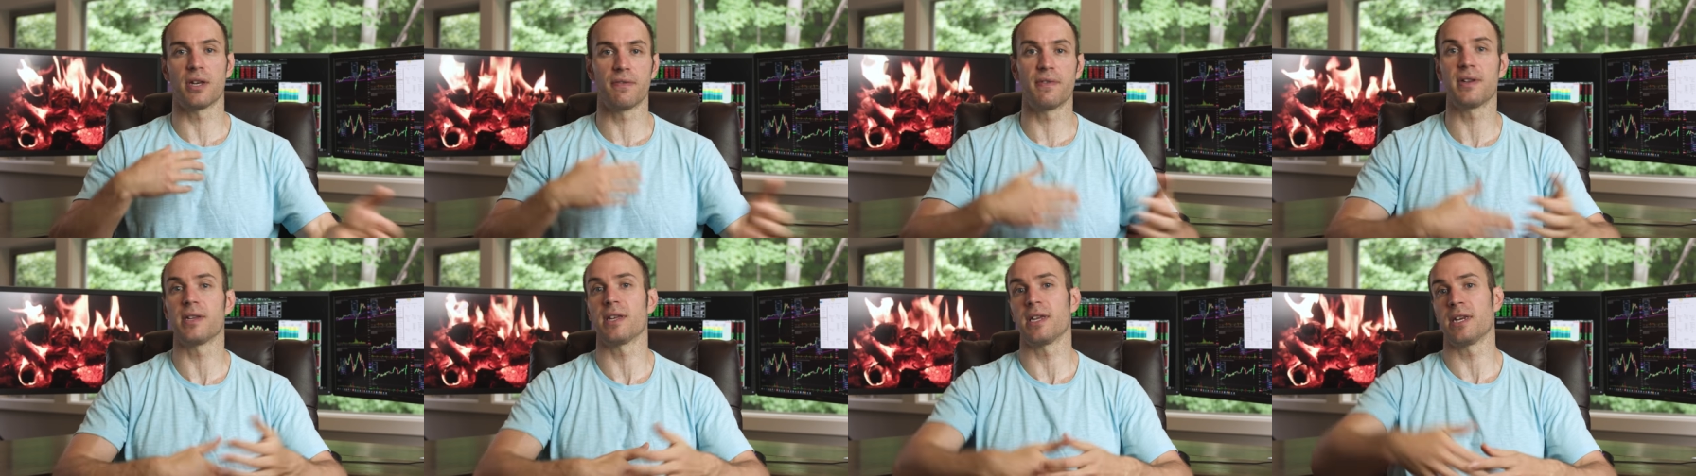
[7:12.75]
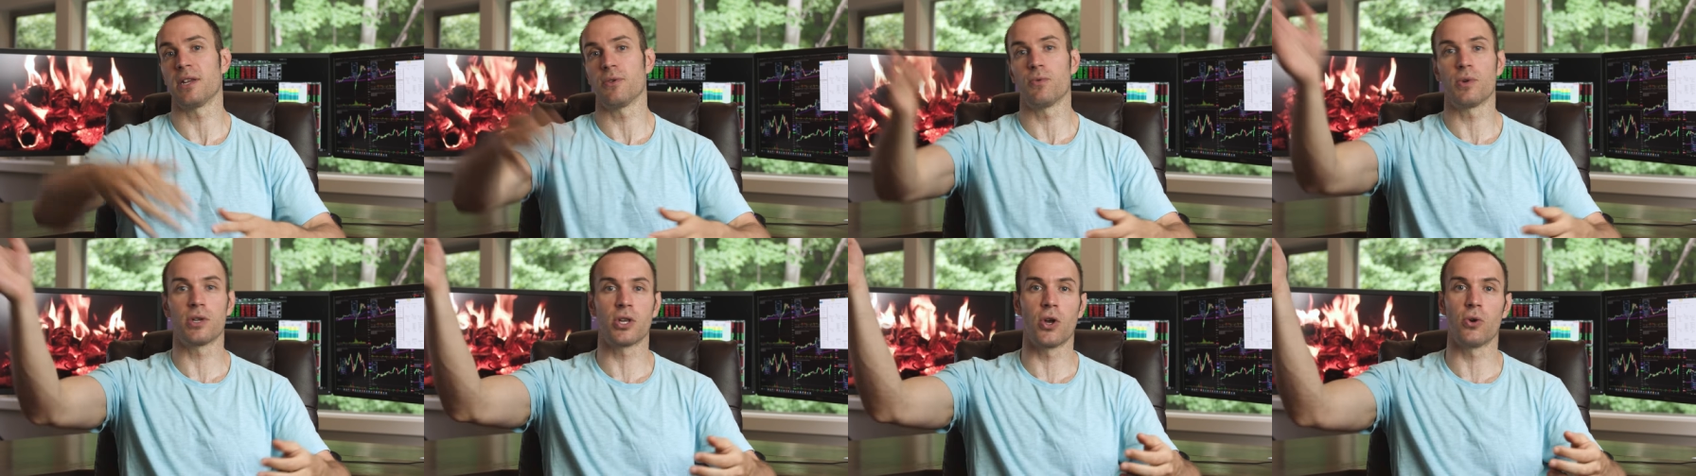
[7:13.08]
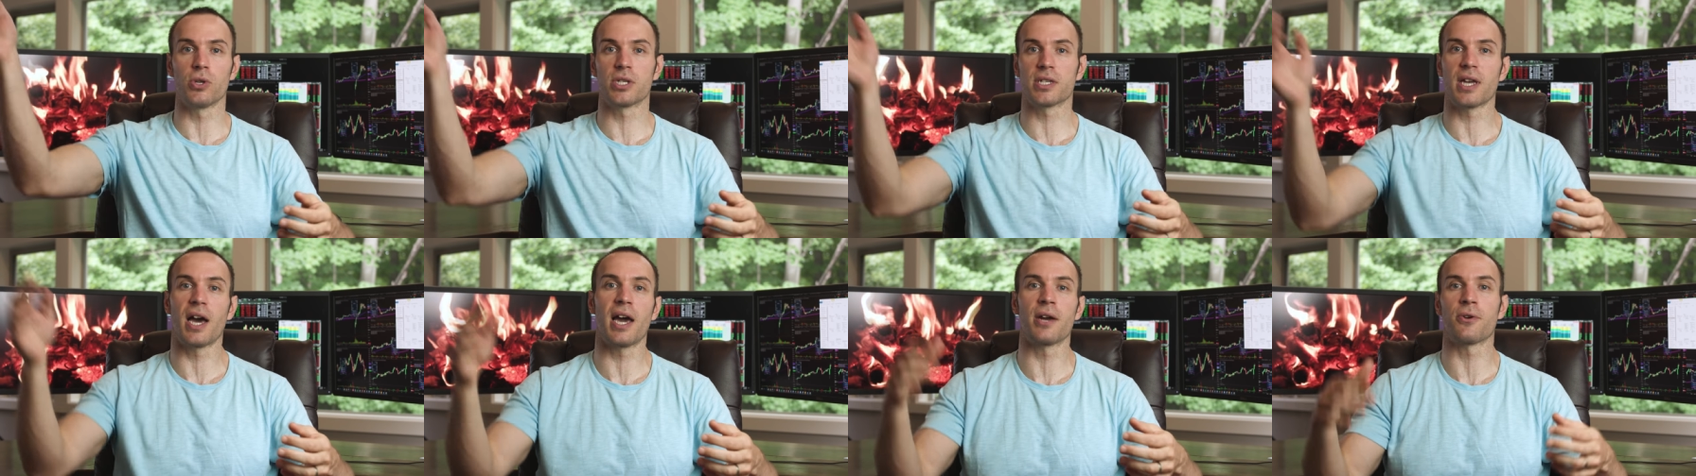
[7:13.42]
of it and it would go
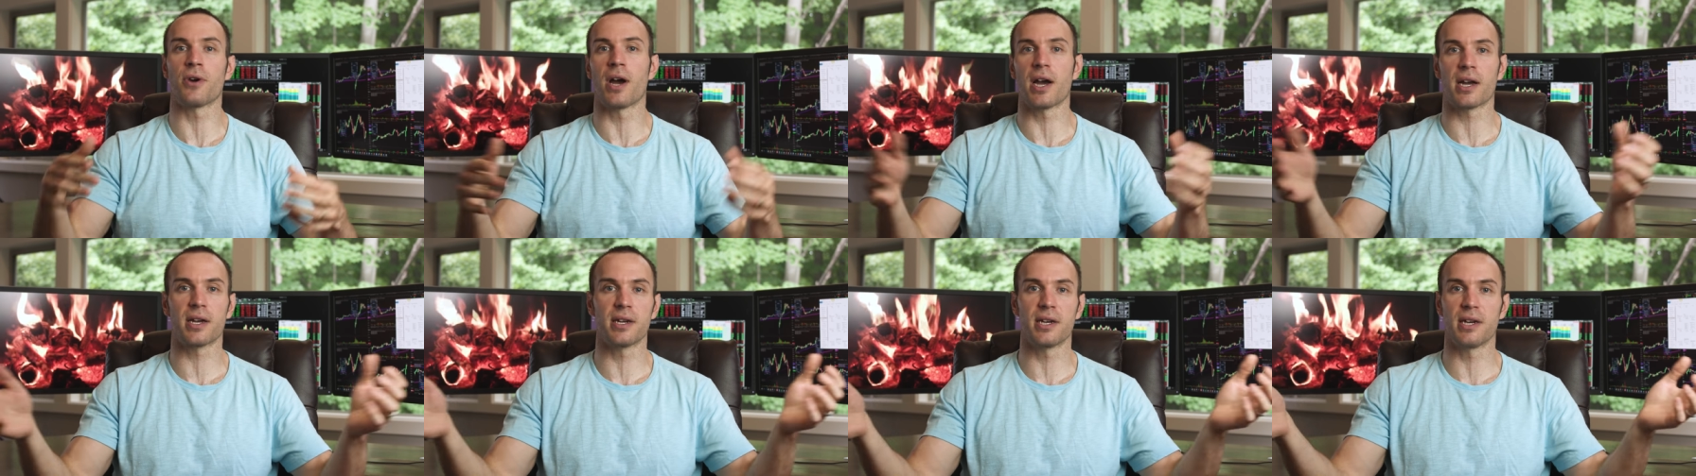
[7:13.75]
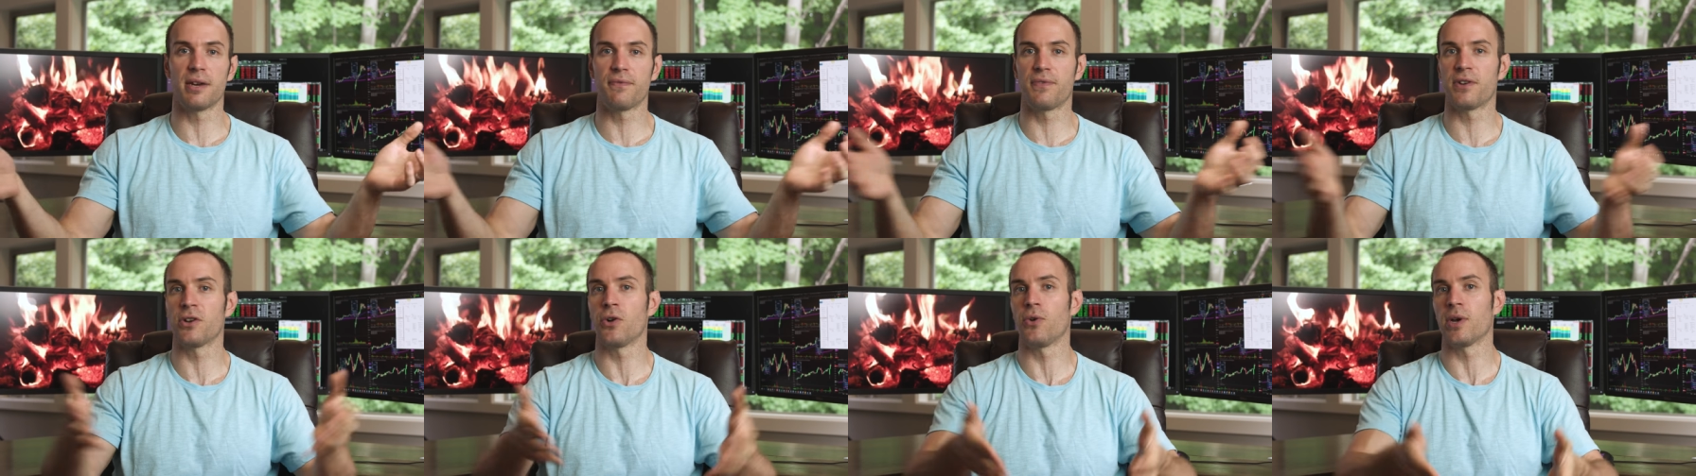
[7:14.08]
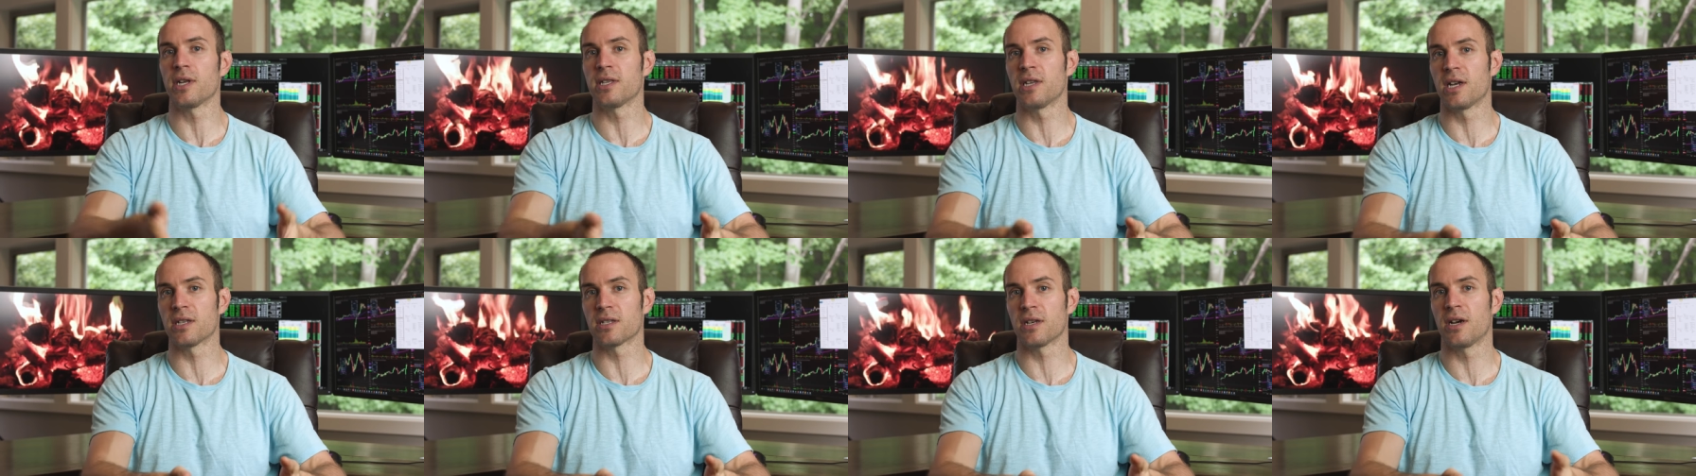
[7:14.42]
skyrocketing if it
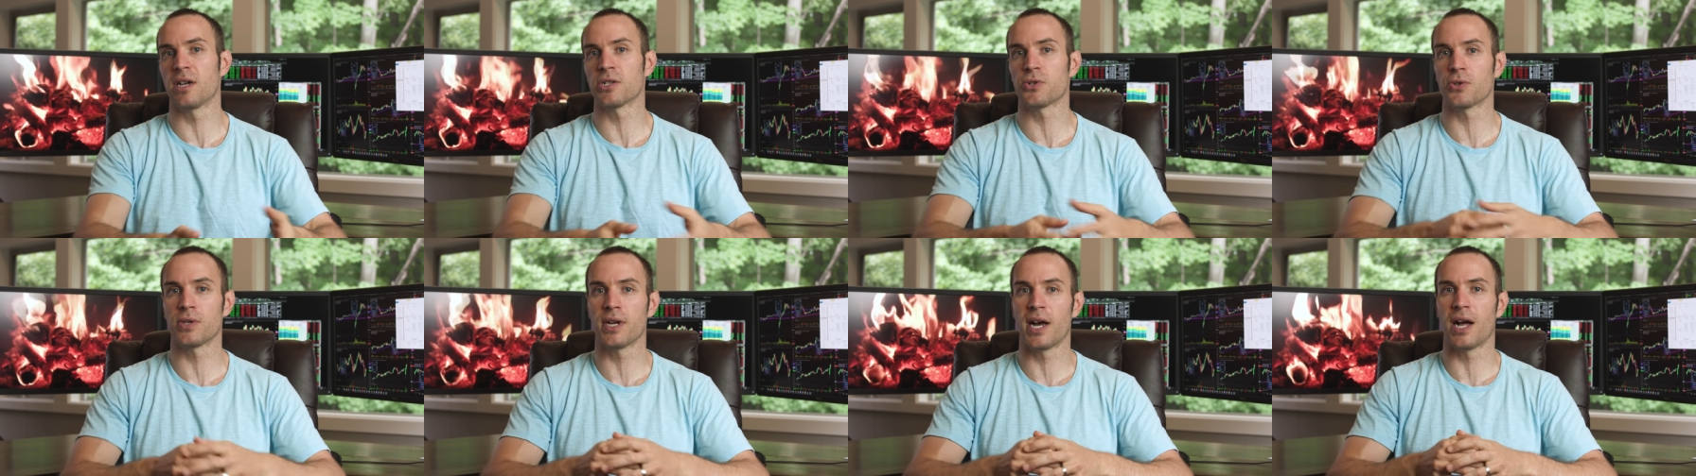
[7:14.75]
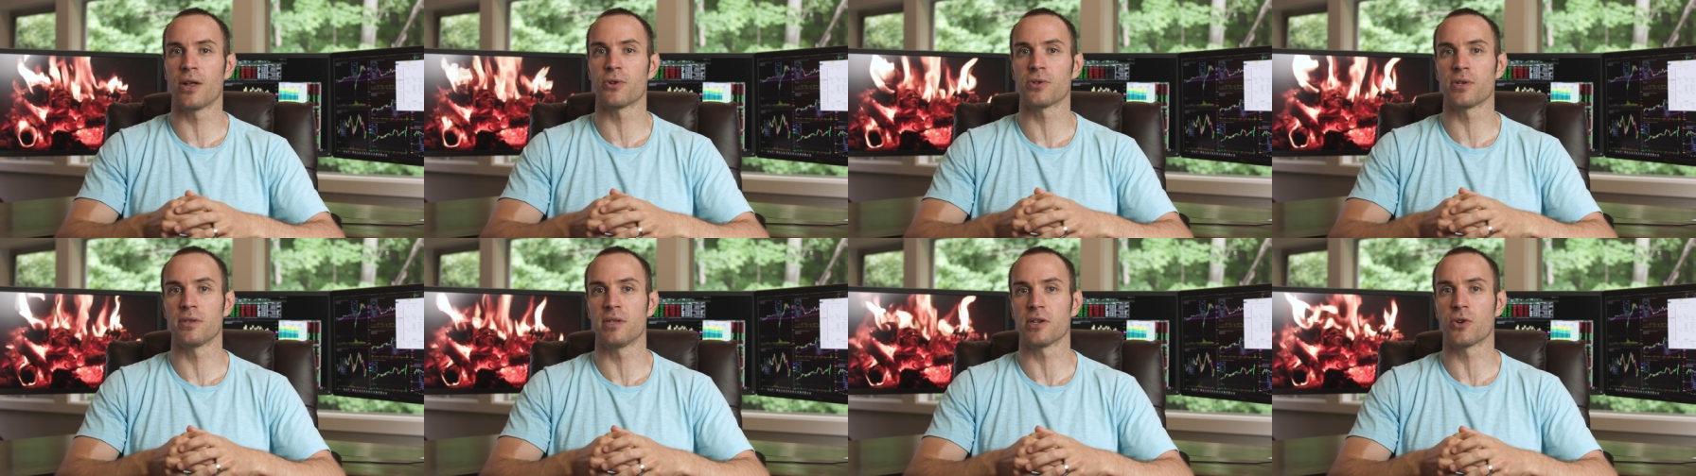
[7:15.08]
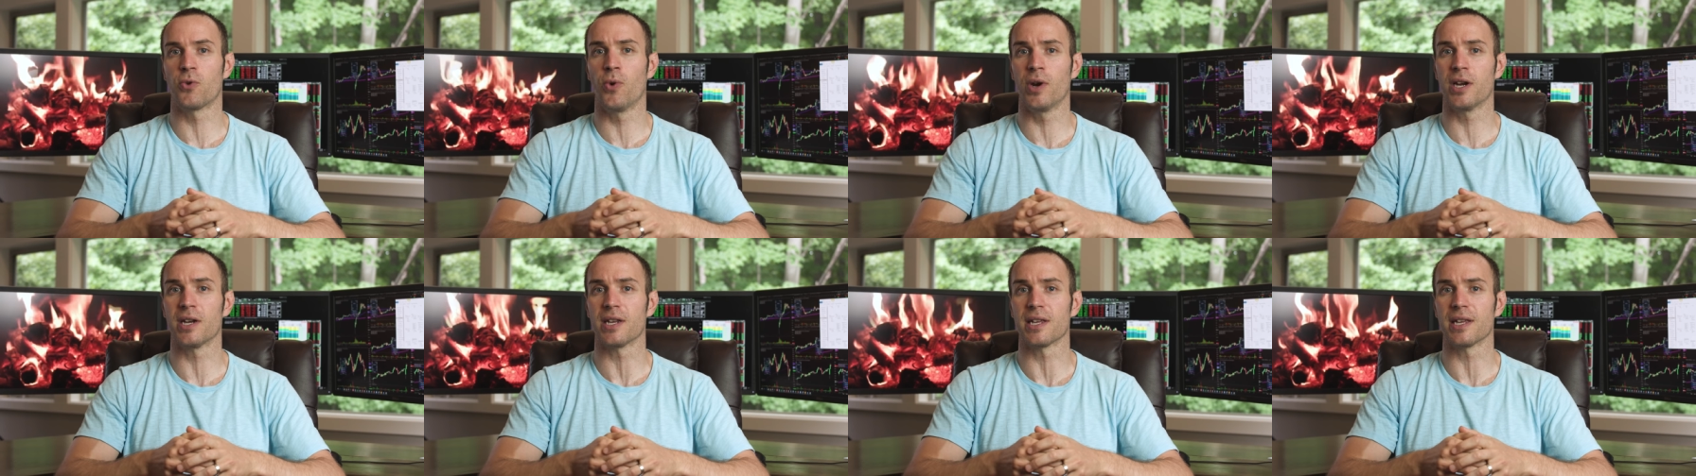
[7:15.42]
only does $100 in
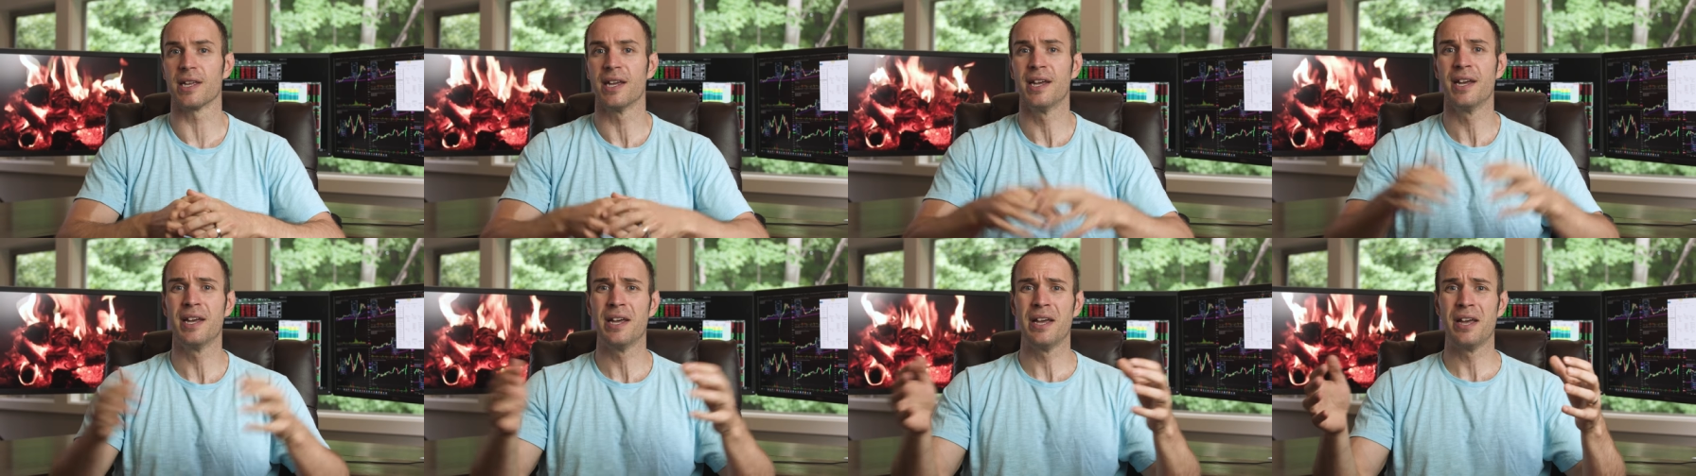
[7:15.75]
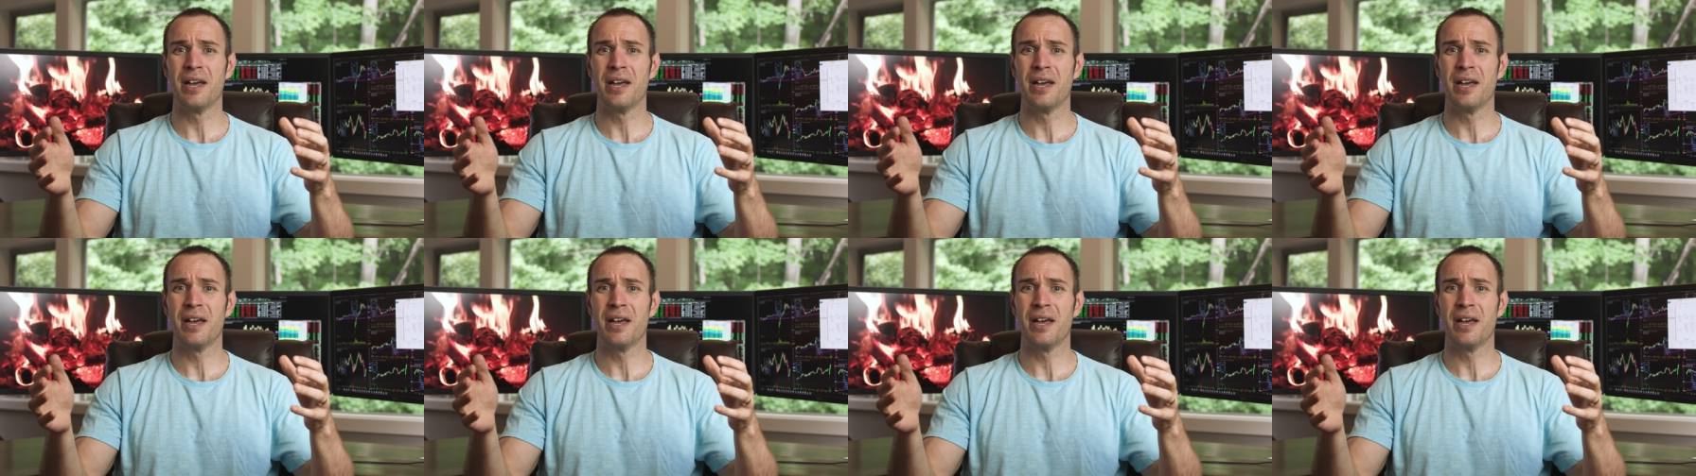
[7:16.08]
liquidity.